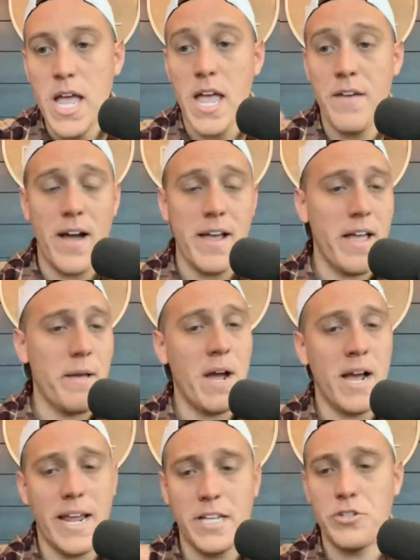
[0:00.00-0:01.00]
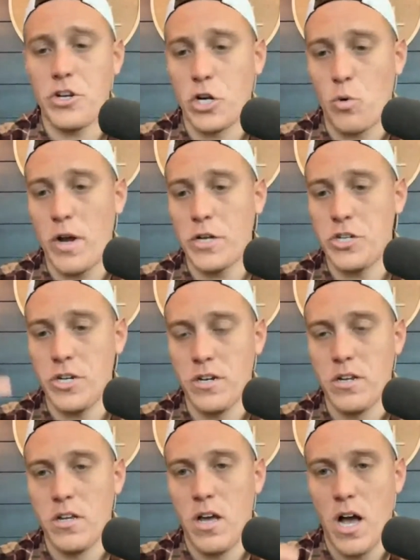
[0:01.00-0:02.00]
If I am not answering your
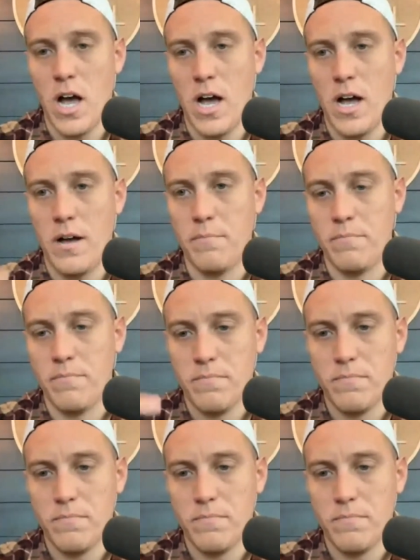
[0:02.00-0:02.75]
question to